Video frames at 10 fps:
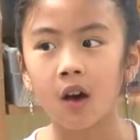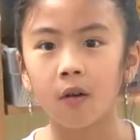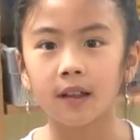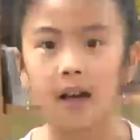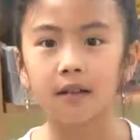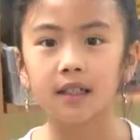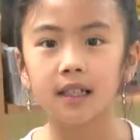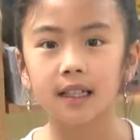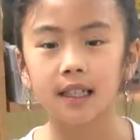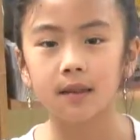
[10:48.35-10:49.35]
When I was
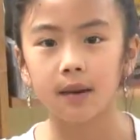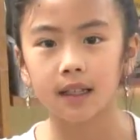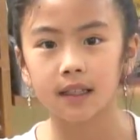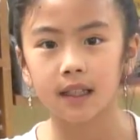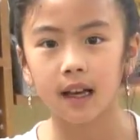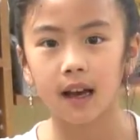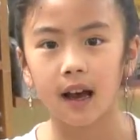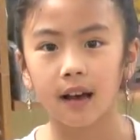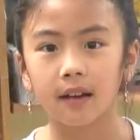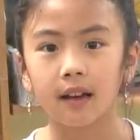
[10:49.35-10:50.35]
19 months,
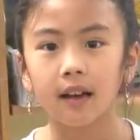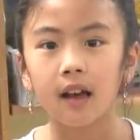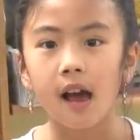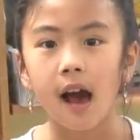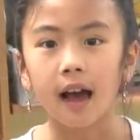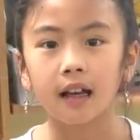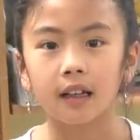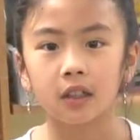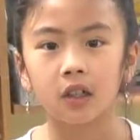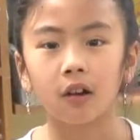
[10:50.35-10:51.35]
I, I
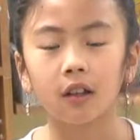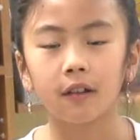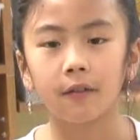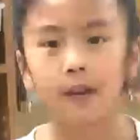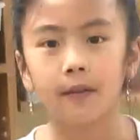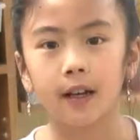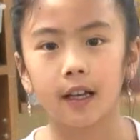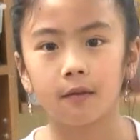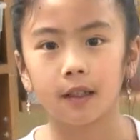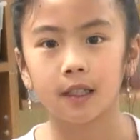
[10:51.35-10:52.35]
got scarlet fever
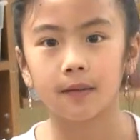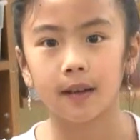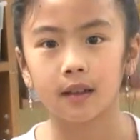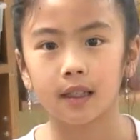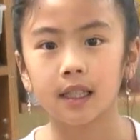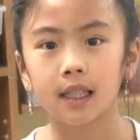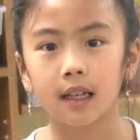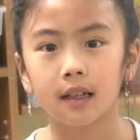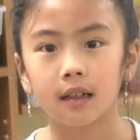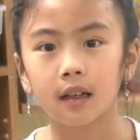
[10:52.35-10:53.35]
and was very
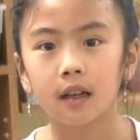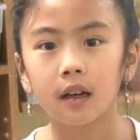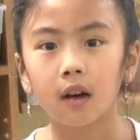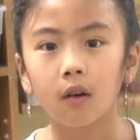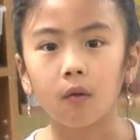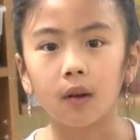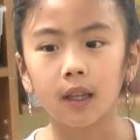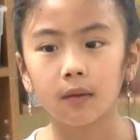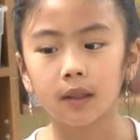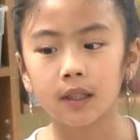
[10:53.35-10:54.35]
sick.
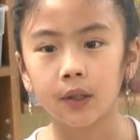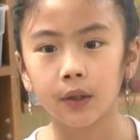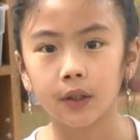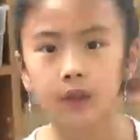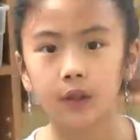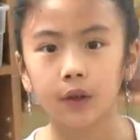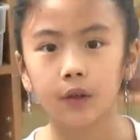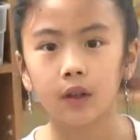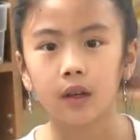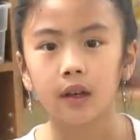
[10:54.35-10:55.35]
When I was two years old,